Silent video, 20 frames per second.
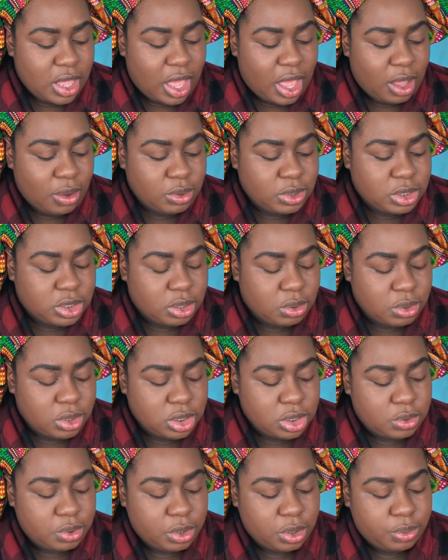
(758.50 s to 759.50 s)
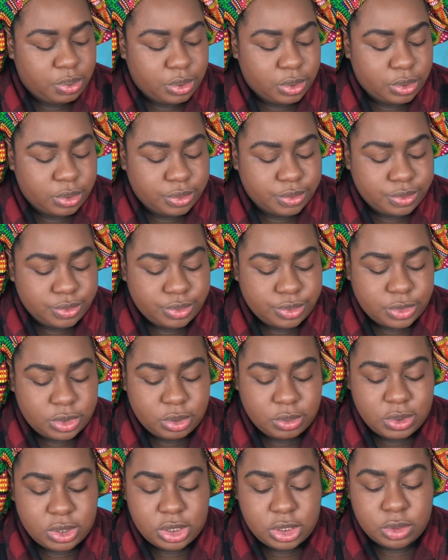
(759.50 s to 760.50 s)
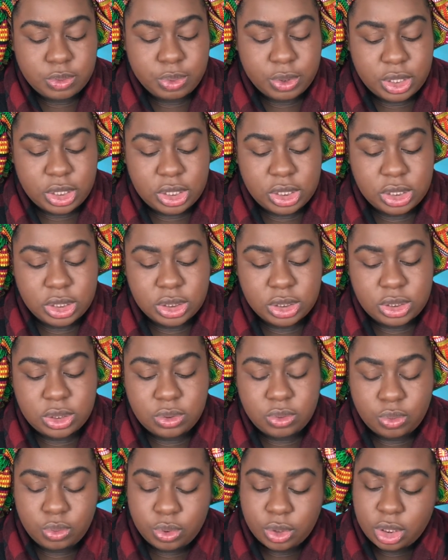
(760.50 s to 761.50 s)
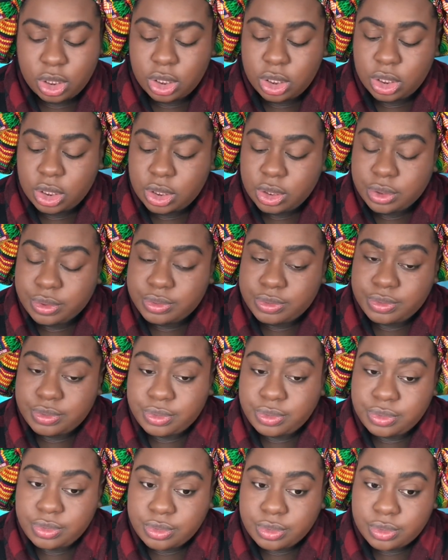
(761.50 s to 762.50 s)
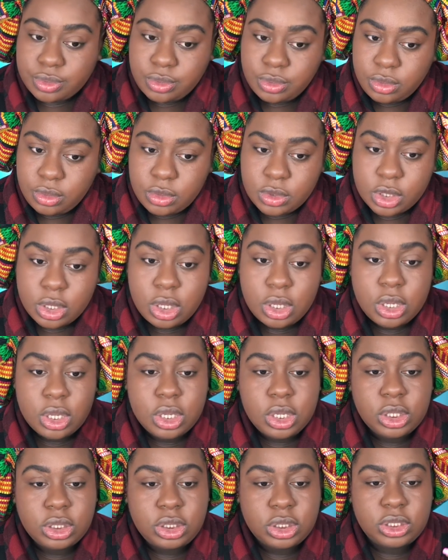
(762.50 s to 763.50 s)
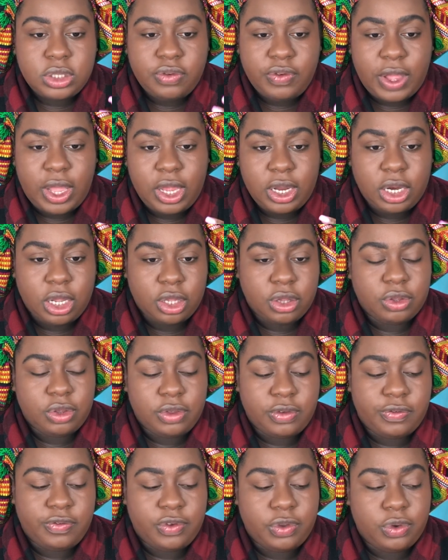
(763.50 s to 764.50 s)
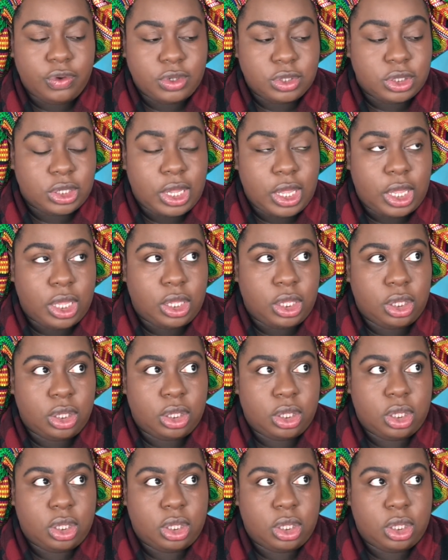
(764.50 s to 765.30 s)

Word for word: I wish some of these people, some of these brands would just find other influencers. Like,